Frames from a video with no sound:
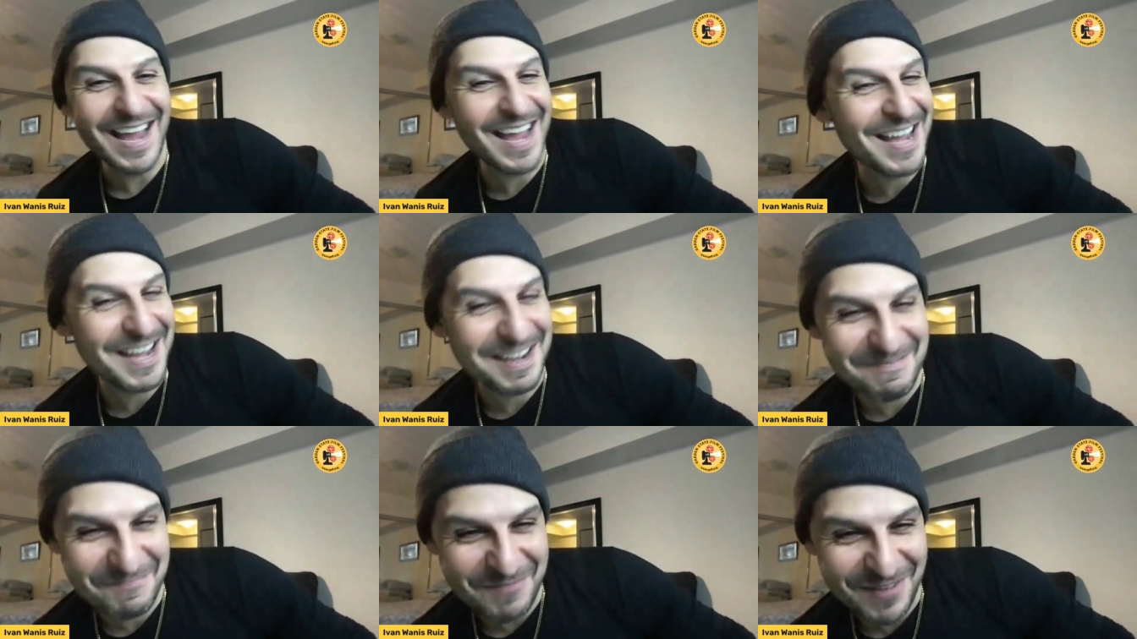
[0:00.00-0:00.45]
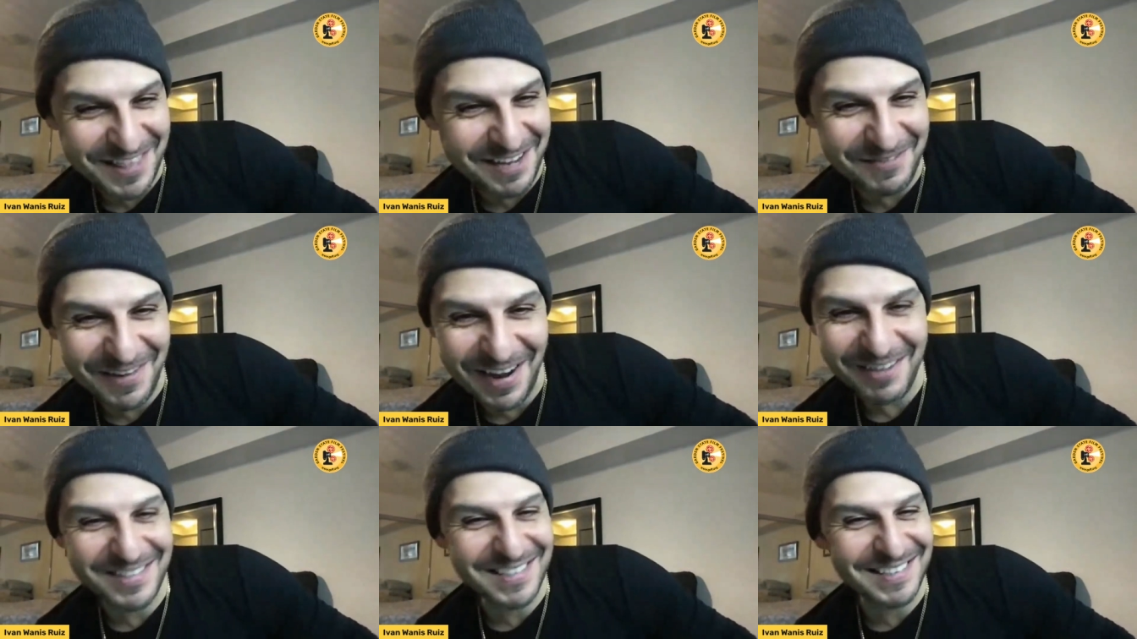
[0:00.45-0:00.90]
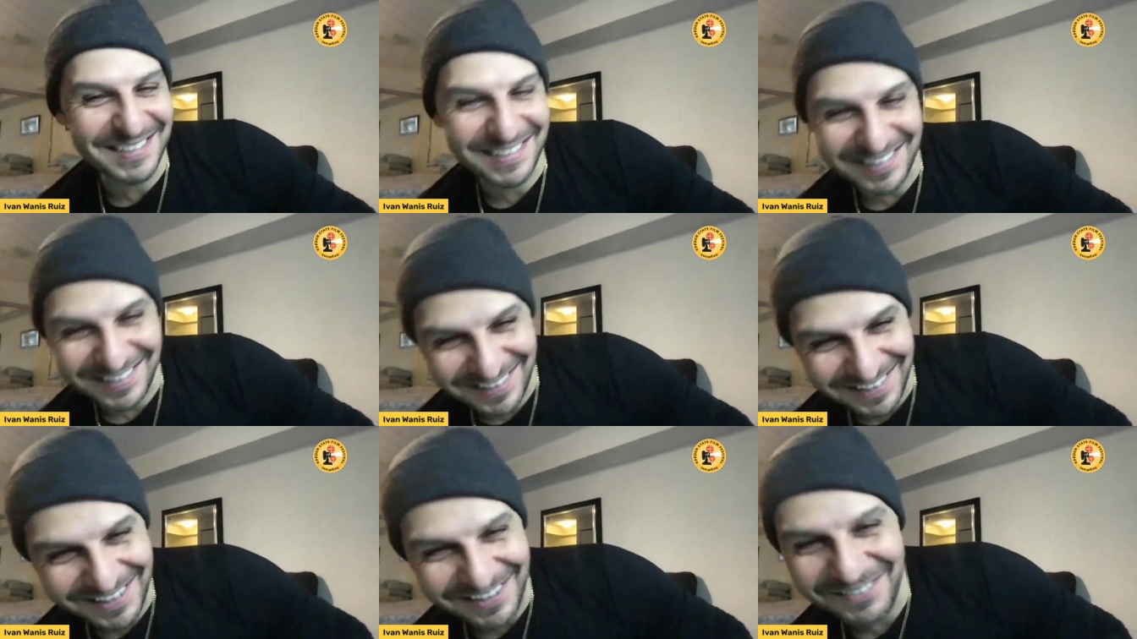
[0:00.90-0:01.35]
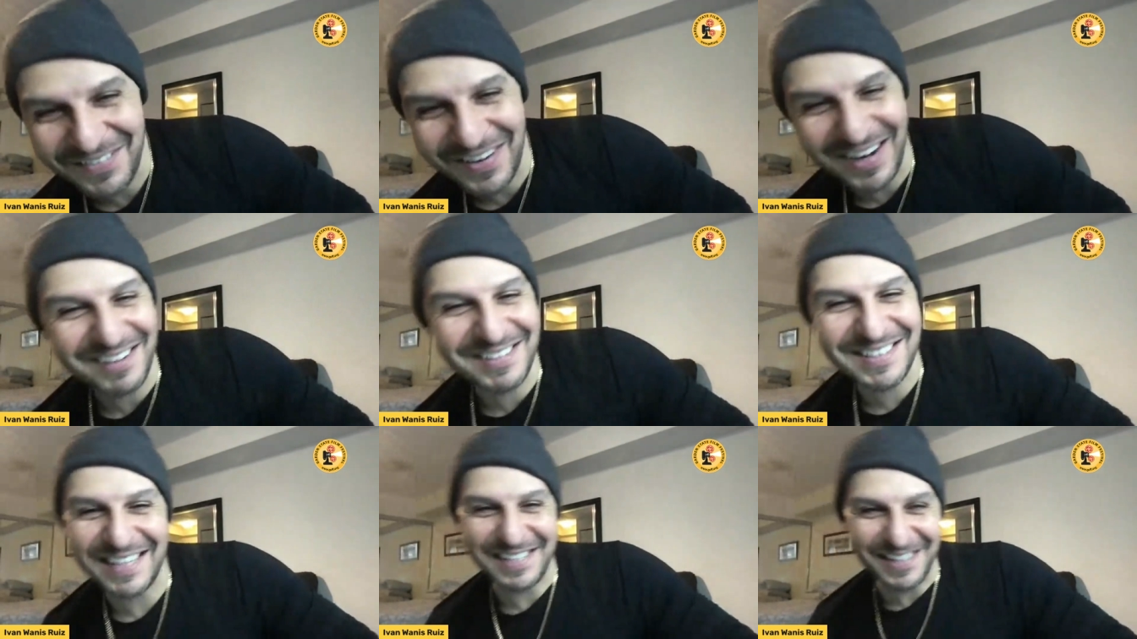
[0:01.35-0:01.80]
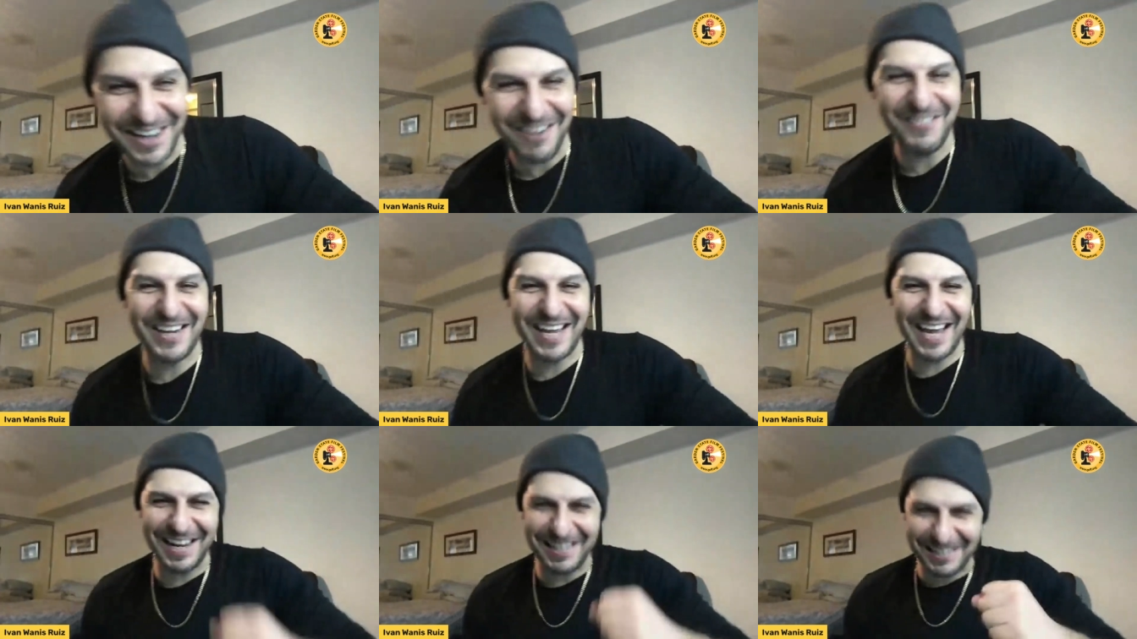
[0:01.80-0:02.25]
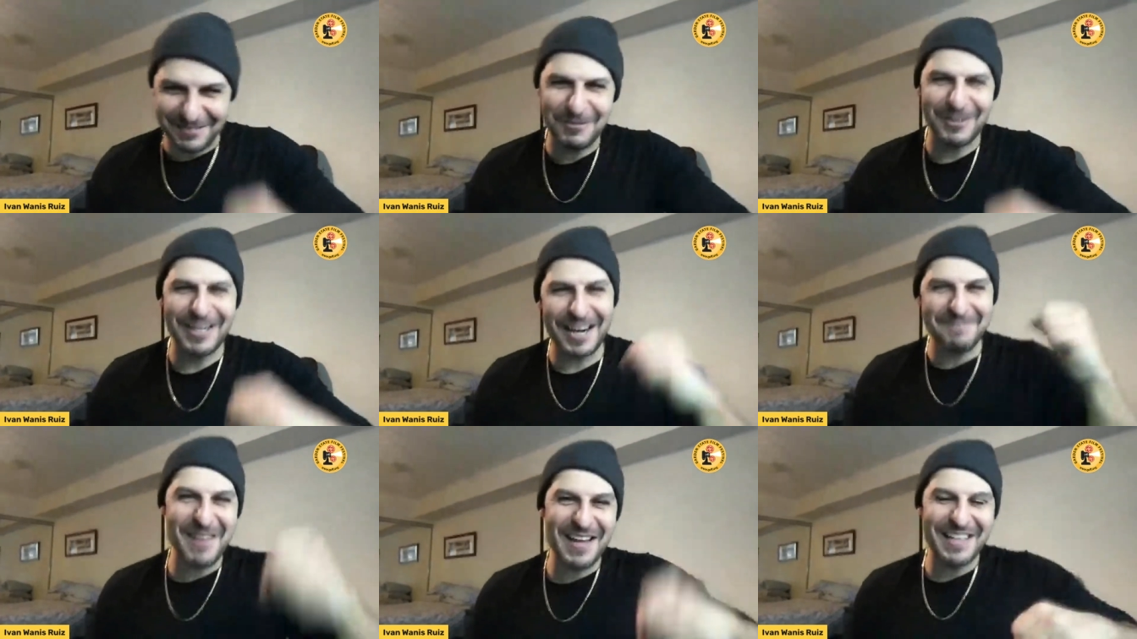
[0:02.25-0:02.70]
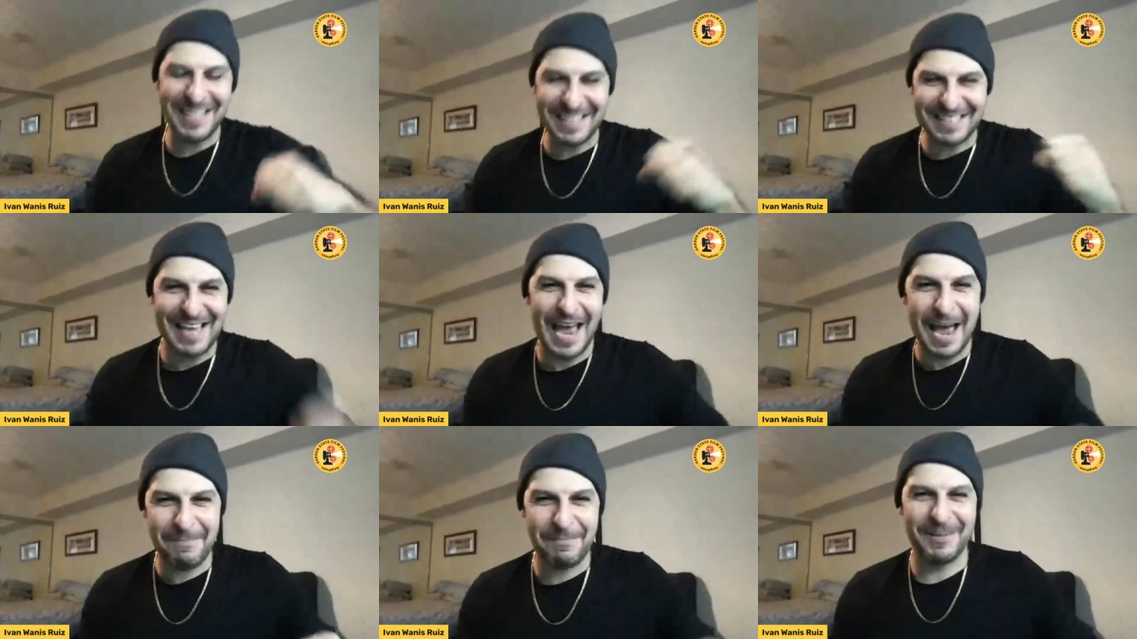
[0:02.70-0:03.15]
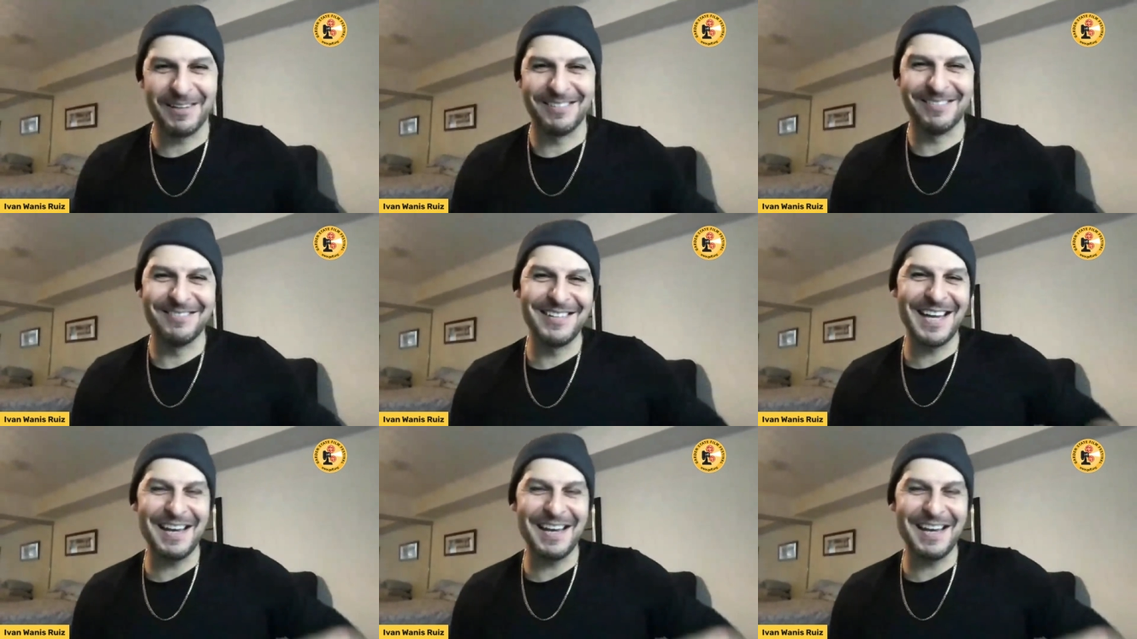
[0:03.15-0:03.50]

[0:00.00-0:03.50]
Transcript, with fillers: um, but then I was, you know but i was like no we gotta we gotta make this happen